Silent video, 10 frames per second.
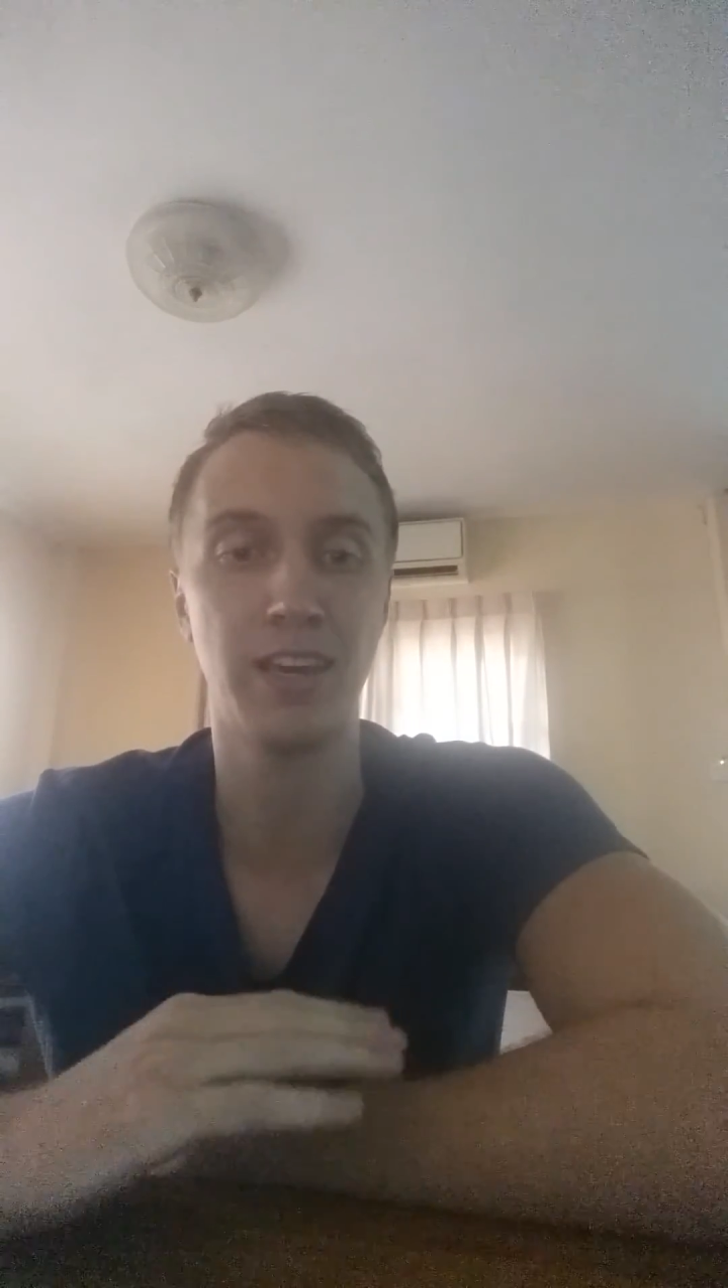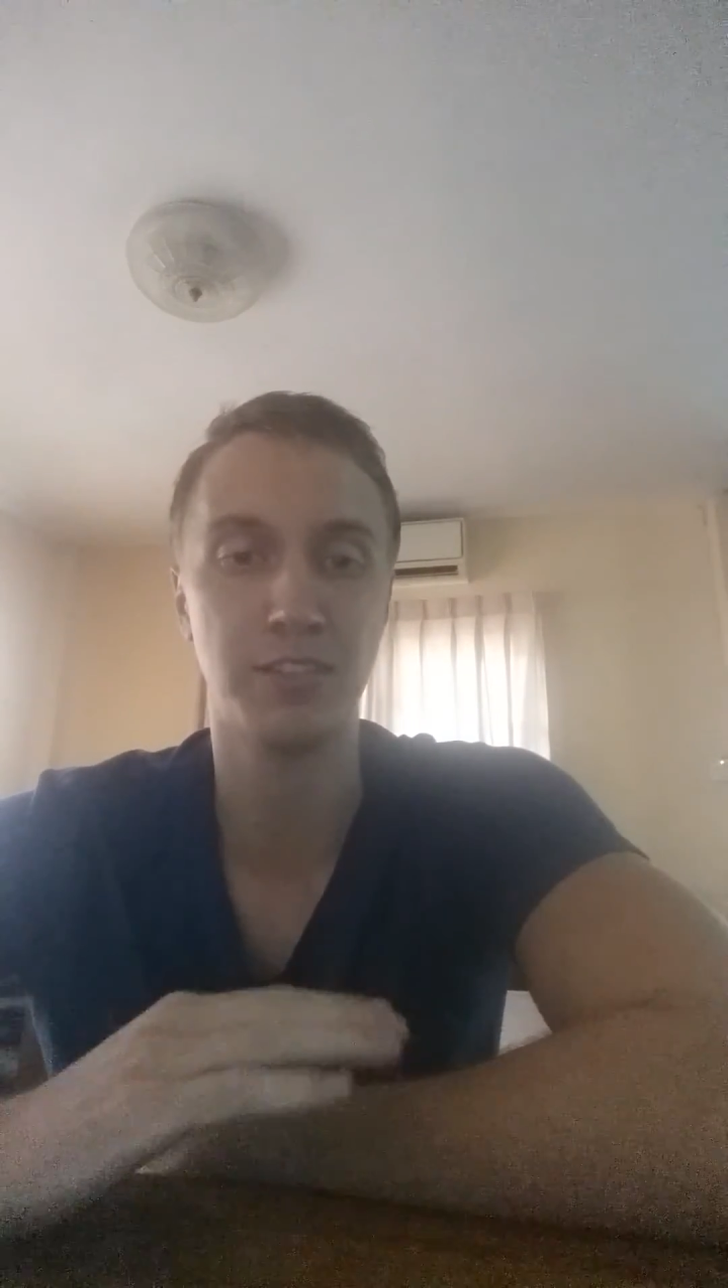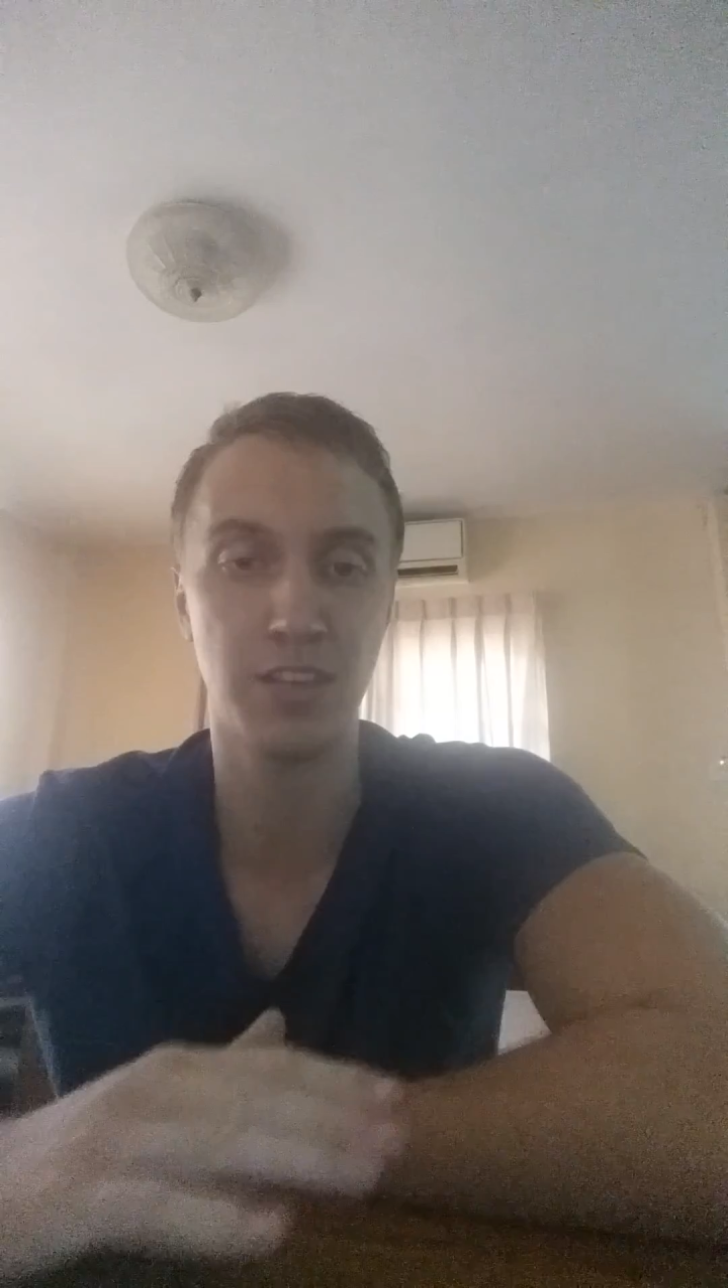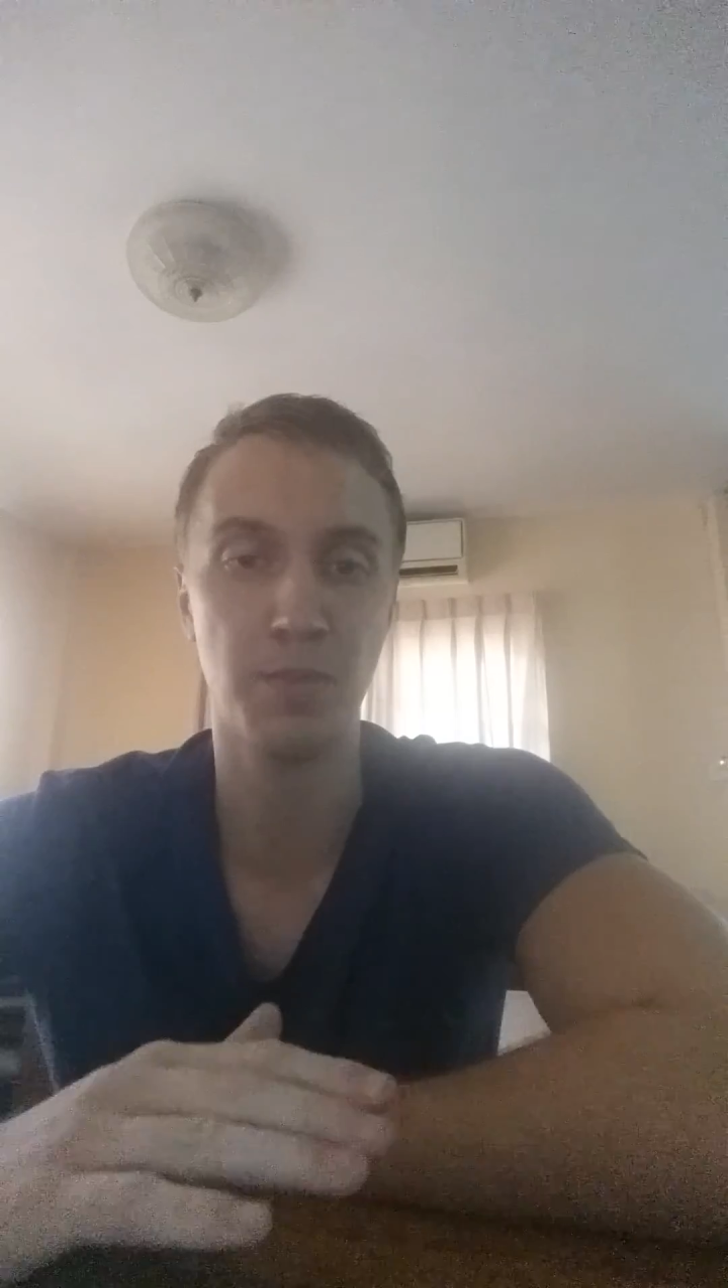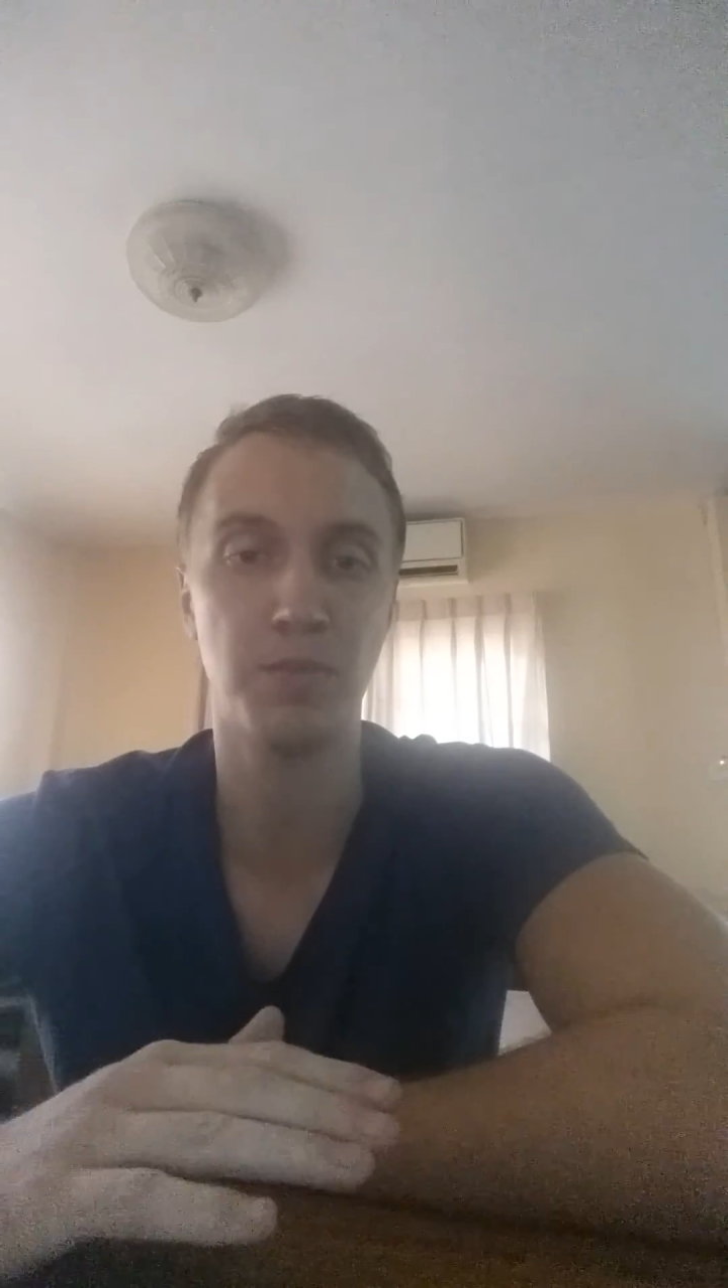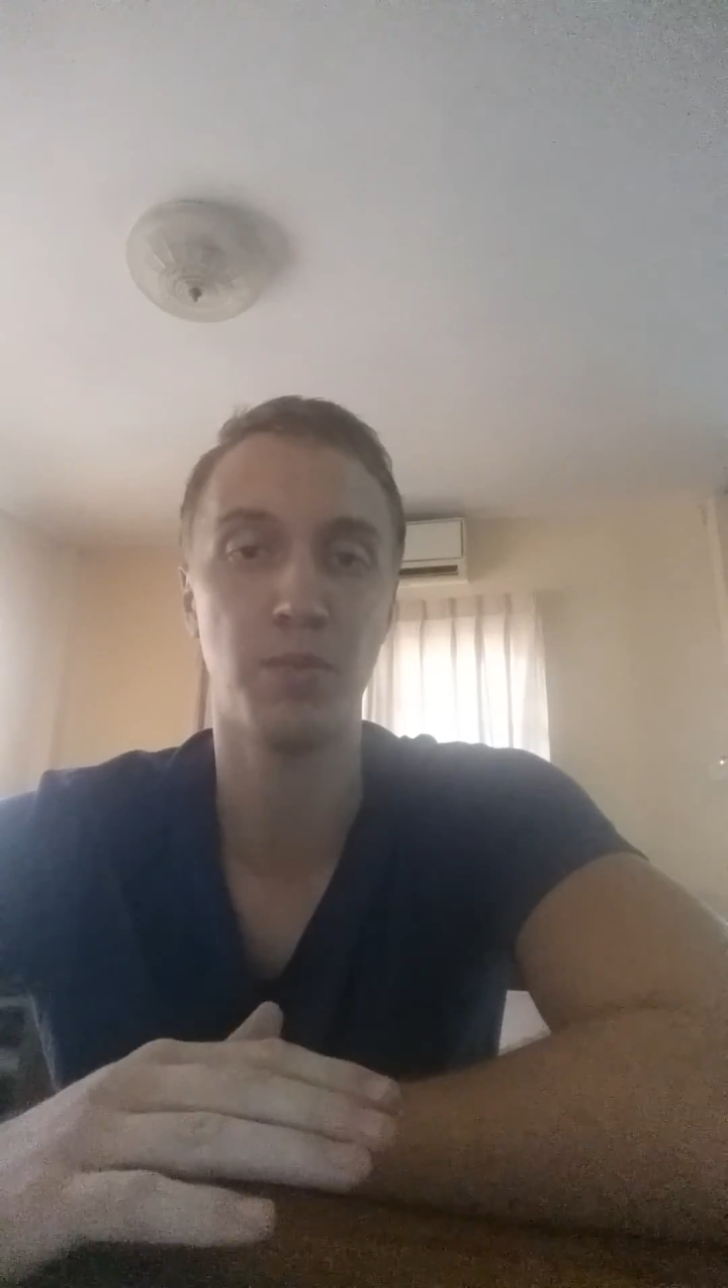except